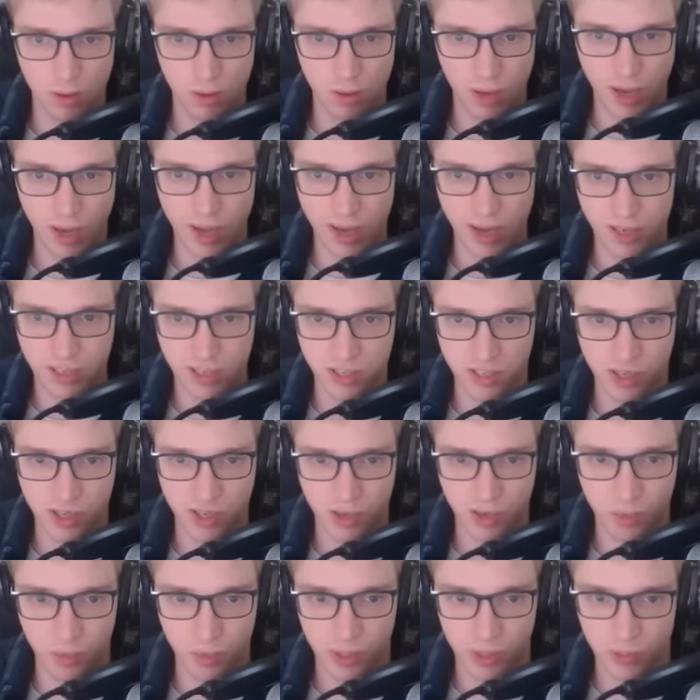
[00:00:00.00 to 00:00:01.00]
I exit
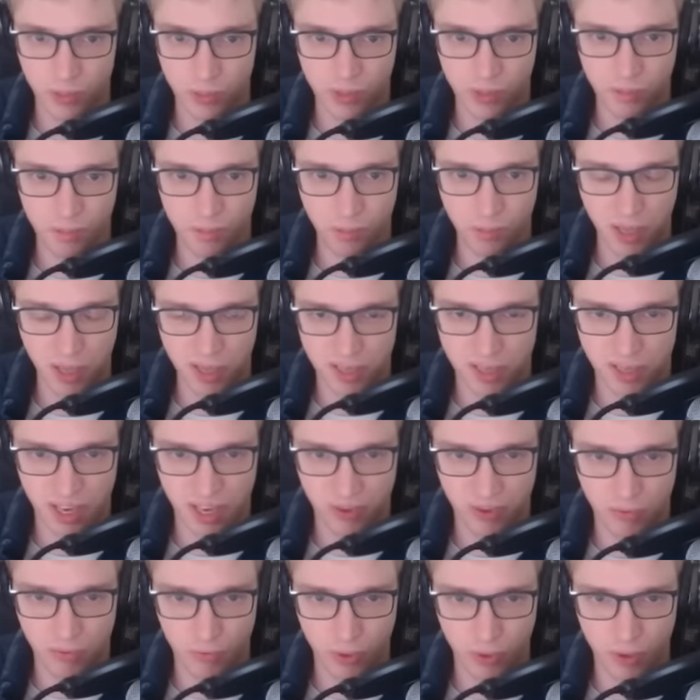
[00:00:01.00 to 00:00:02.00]
here. We, we play it
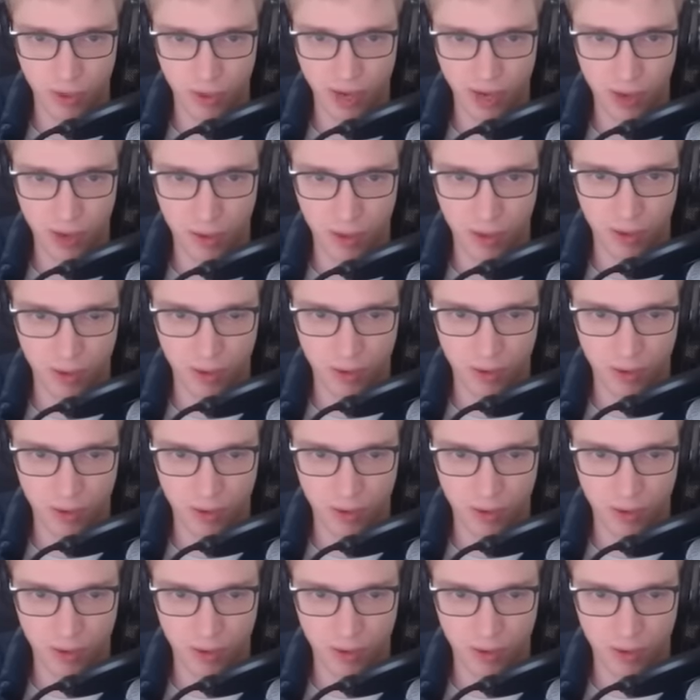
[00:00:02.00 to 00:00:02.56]
safe. We go Gara.